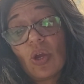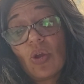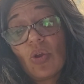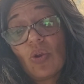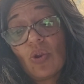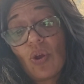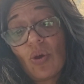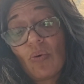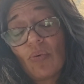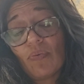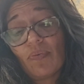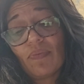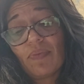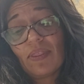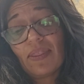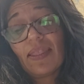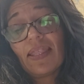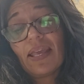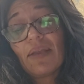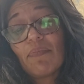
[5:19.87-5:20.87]
No,
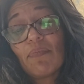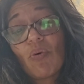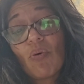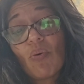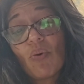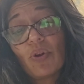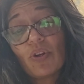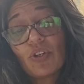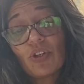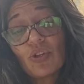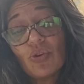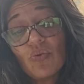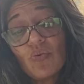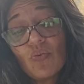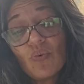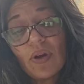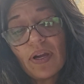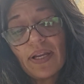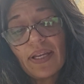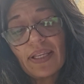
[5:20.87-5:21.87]
they pour new
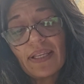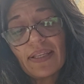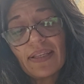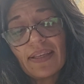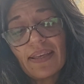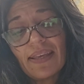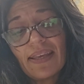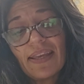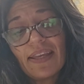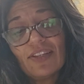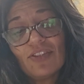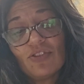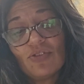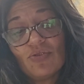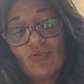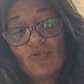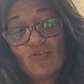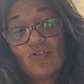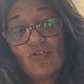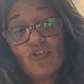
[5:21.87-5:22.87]
wine
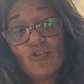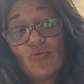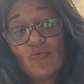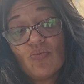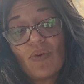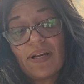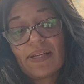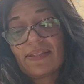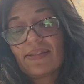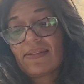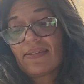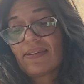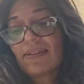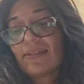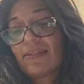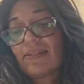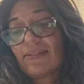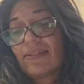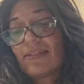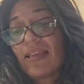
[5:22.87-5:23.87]
into new
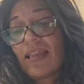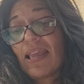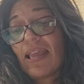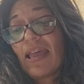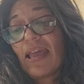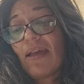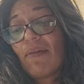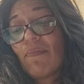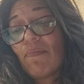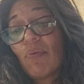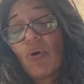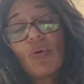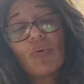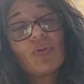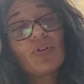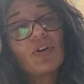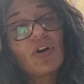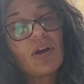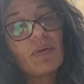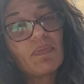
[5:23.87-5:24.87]
wineskins, and
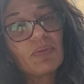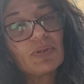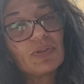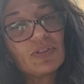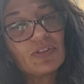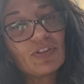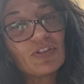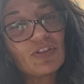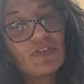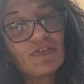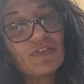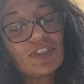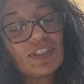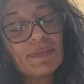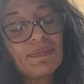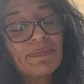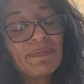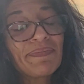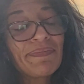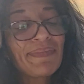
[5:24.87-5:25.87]
both are preserved.
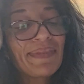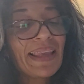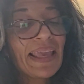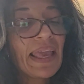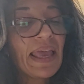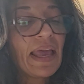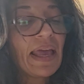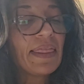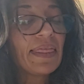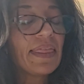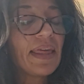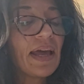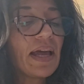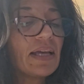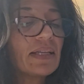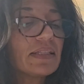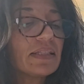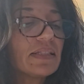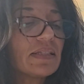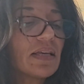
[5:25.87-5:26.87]
And
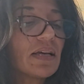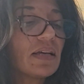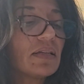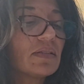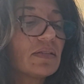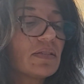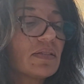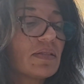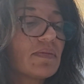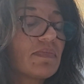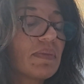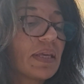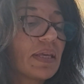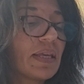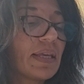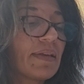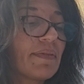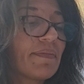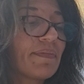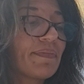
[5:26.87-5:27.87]
that tells
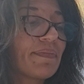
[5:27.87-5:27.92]
me